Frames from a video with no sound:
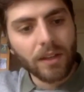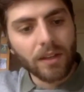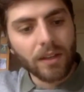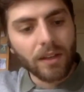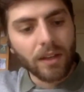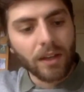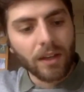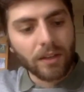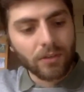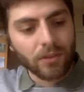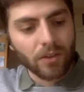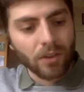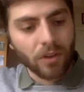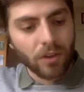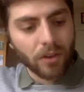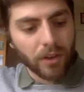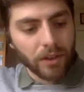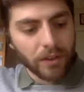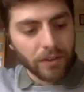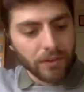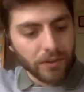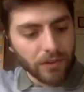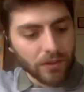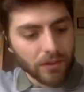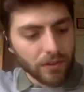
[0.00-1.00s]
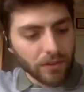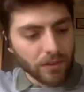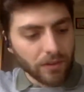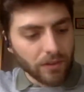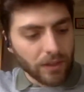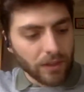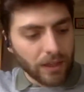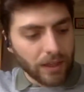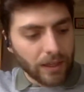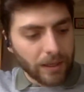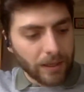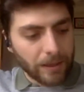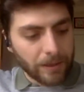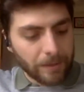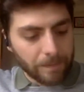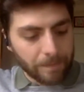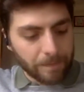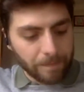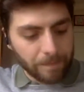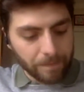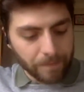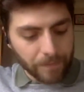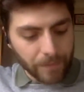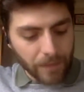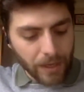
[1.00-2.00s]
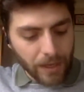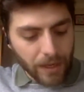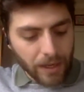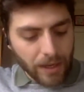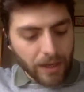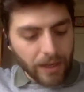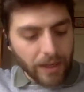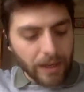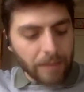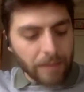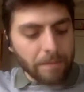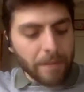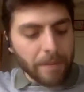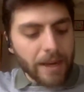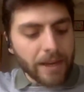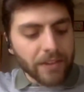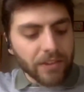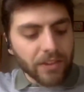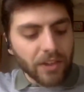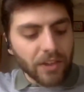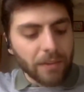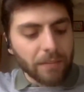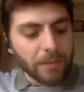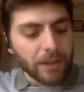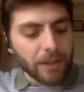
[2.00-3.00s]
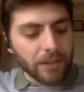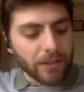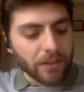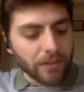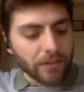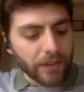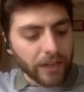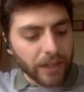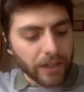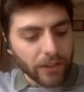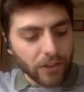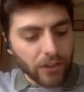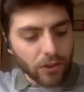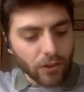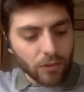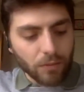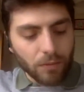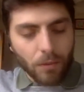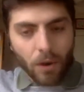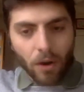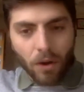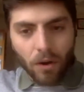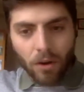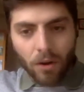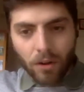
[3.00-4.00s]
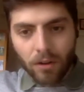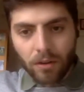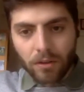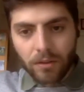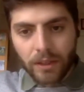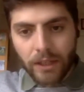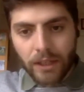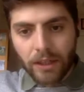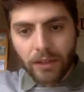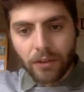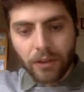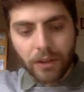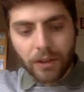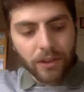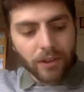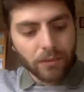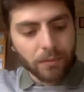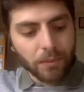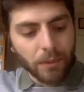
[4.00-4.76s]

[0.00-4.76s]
So it's it may seem as a very small increase,